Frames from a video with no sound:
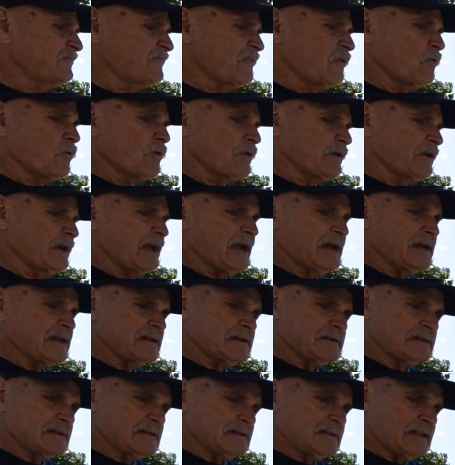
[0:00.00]
Ford
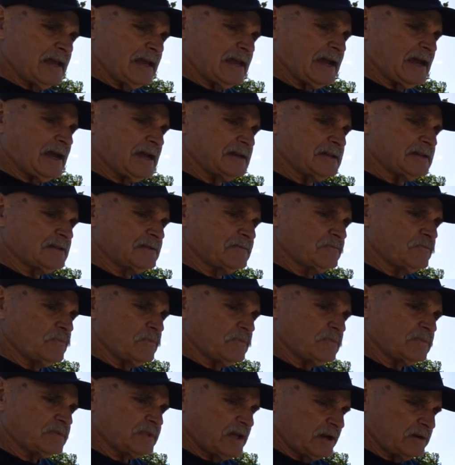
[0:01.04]
had
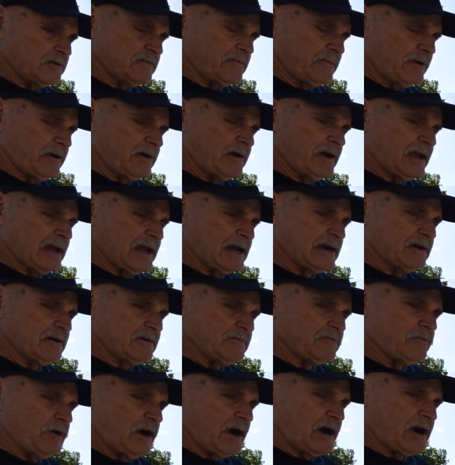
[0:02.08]
Thunderbird had a
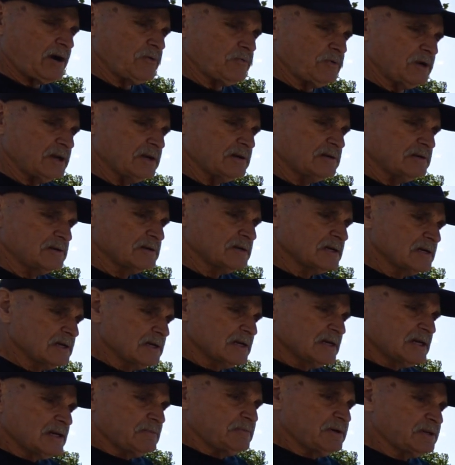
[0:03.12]
wire wheel,
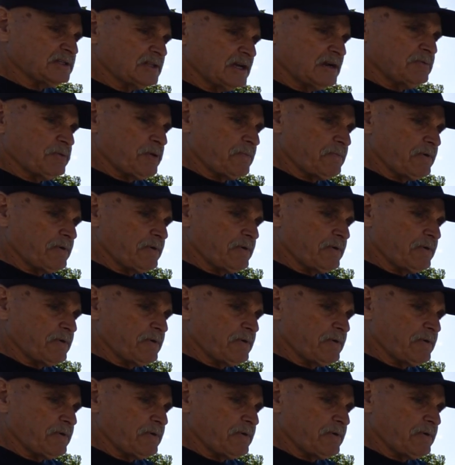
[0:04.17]
but they were